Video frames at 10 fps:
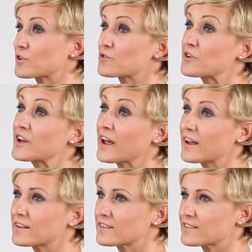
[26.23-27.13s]

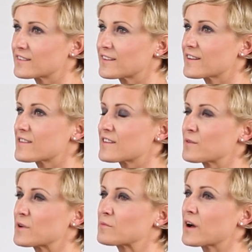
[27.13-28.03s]
create
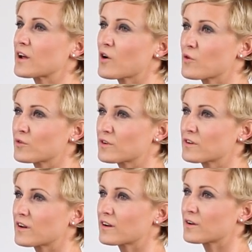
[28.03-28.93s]
them in my own
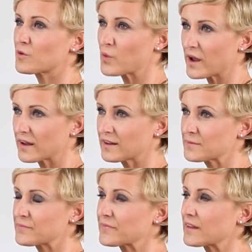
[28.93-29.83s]
way.
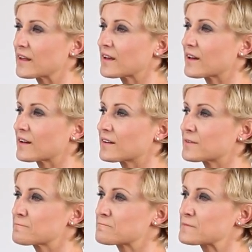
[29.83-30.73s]

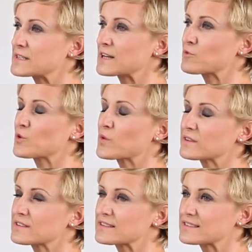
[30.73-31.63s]
Someone
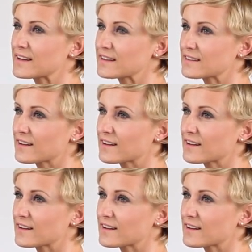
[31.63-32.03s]
once said